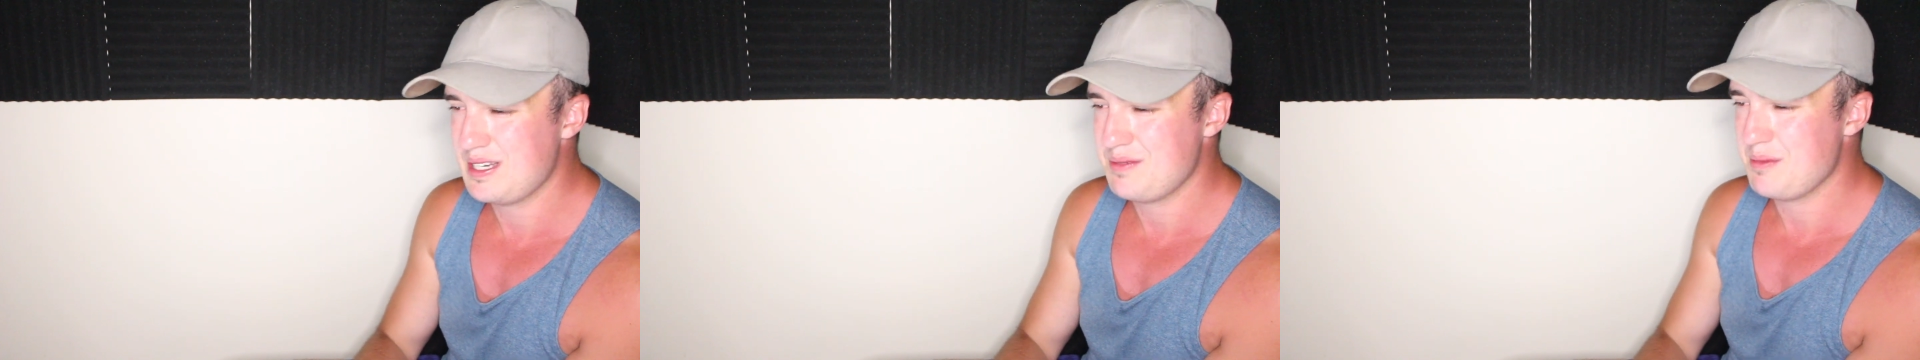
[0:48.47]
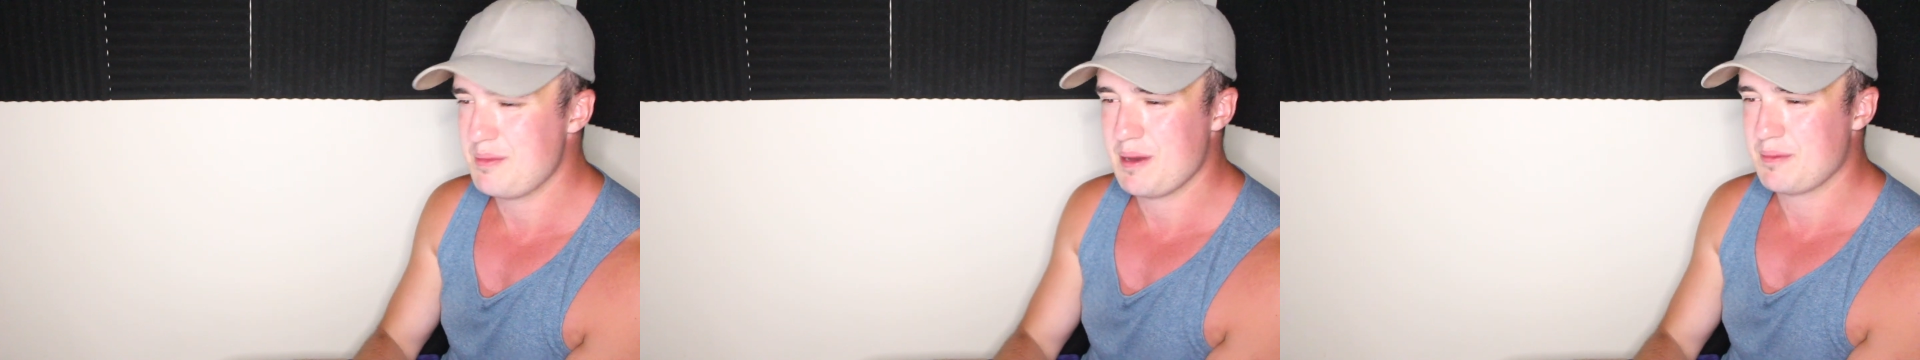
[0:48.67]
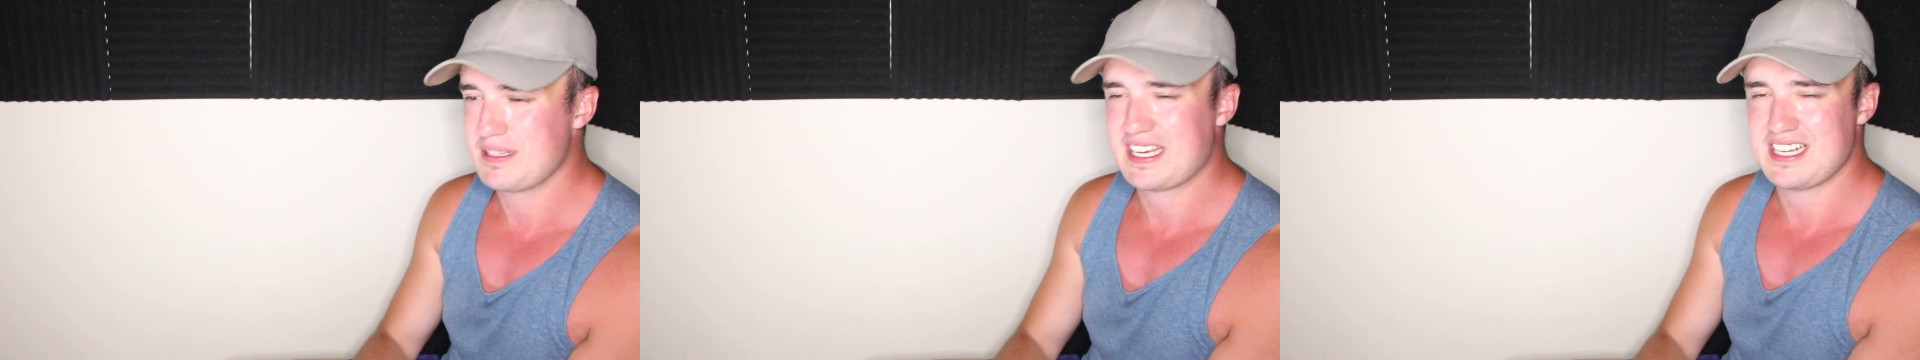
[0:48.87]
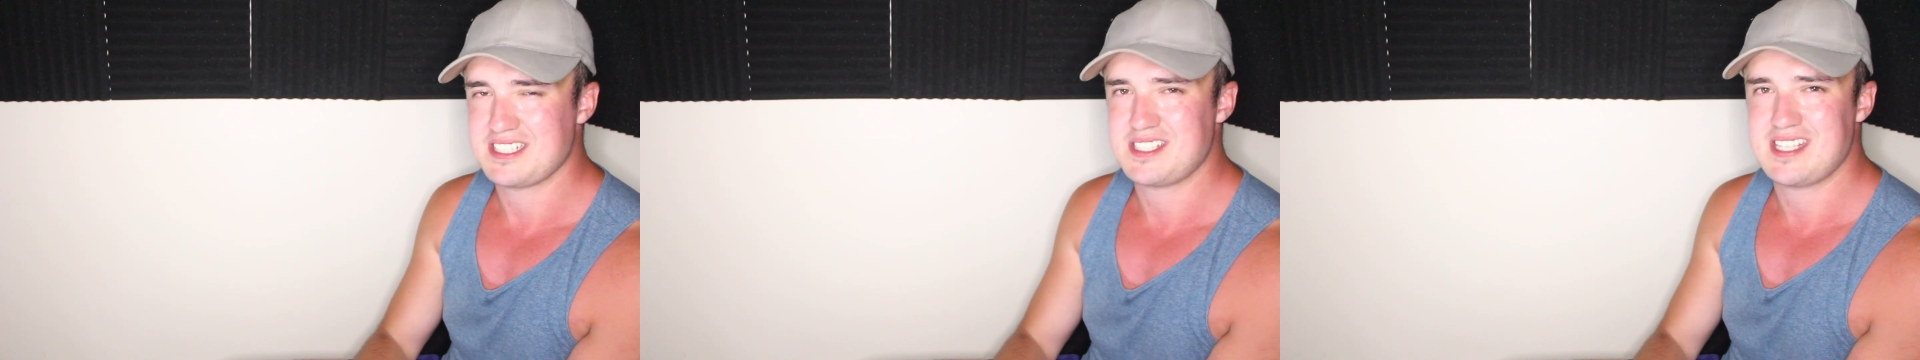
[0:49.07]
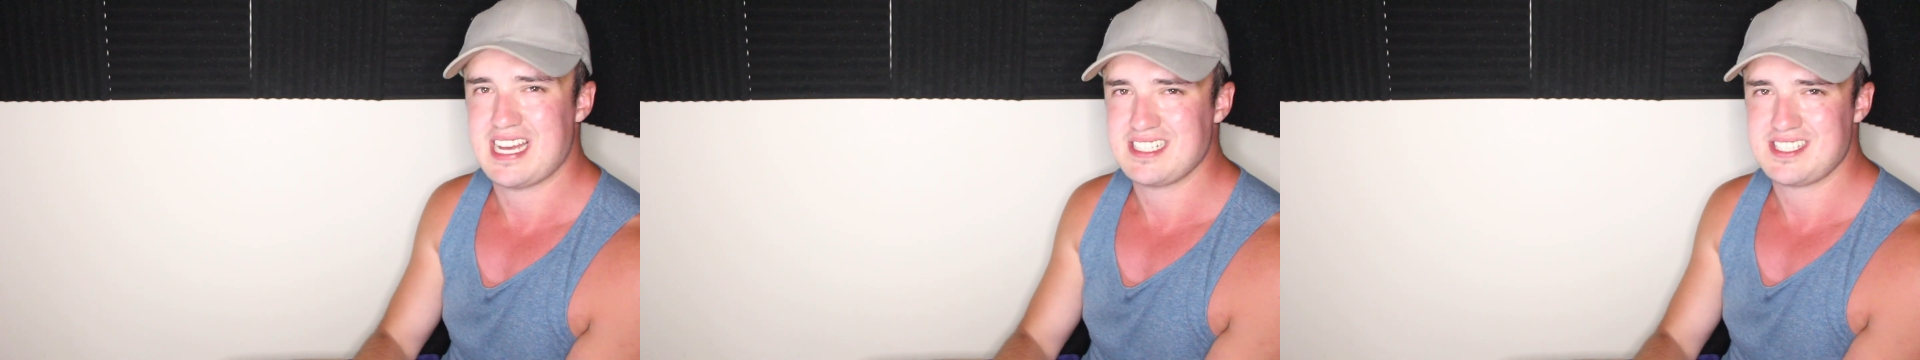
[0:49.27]
wouldn't even be able to
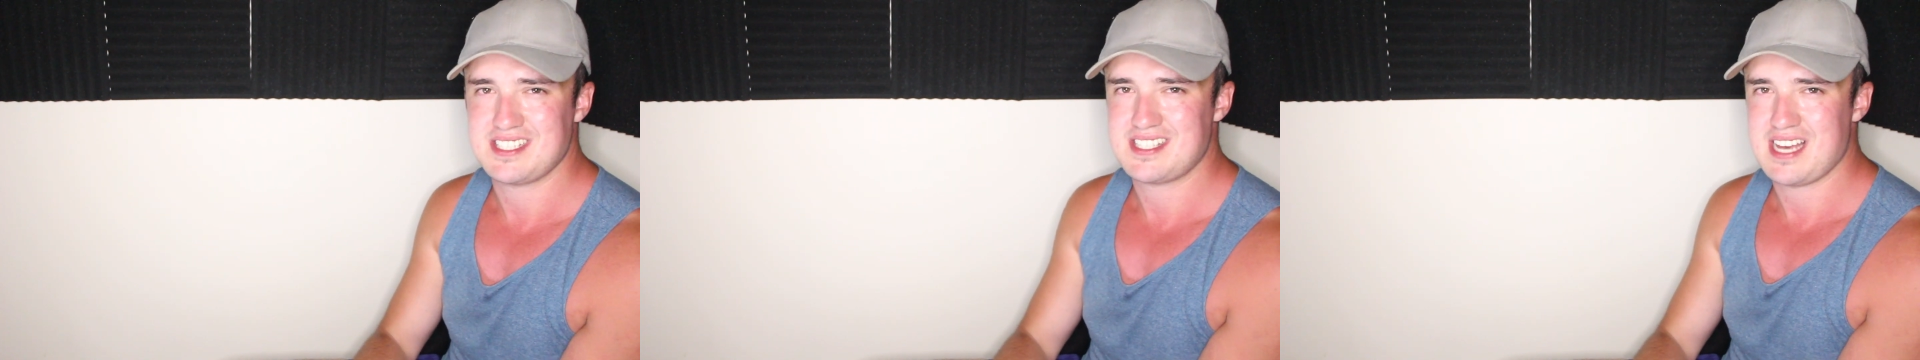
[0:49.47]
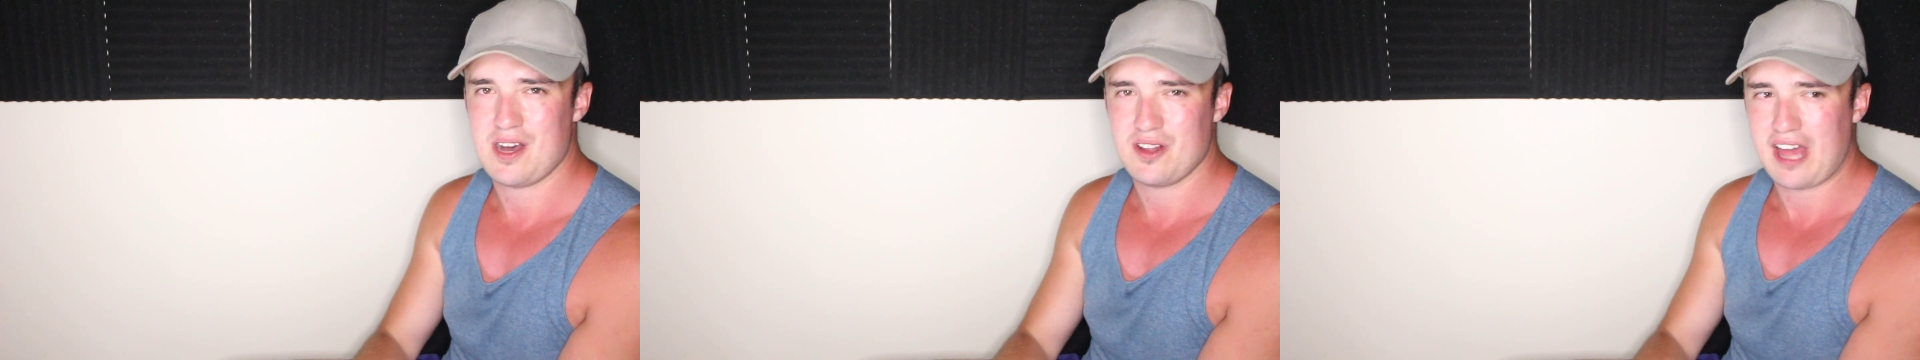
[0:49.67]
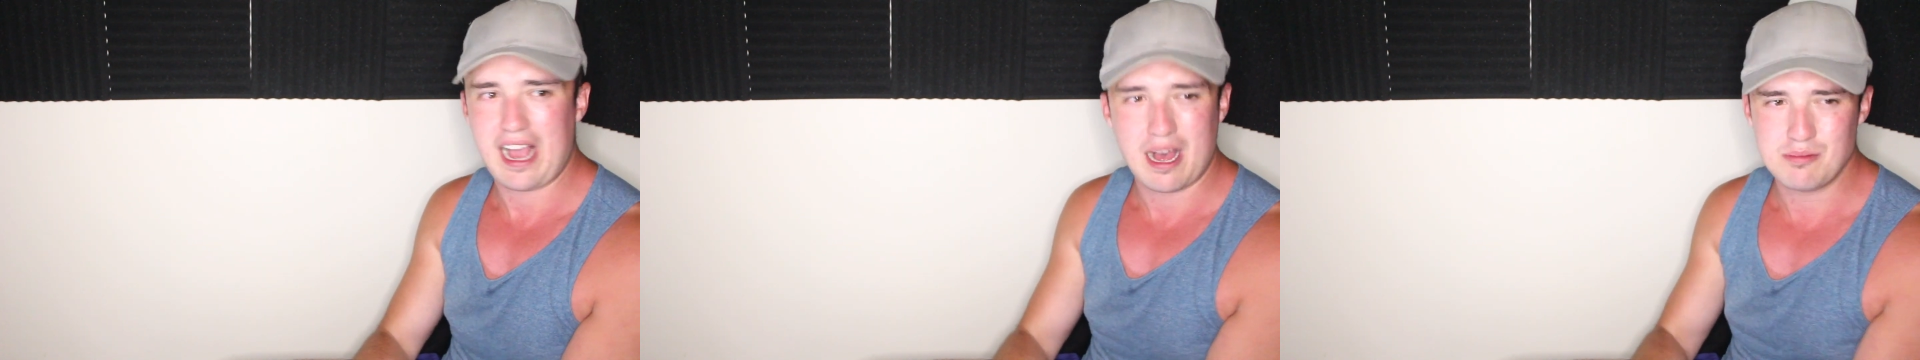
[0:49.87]
get a sentence out.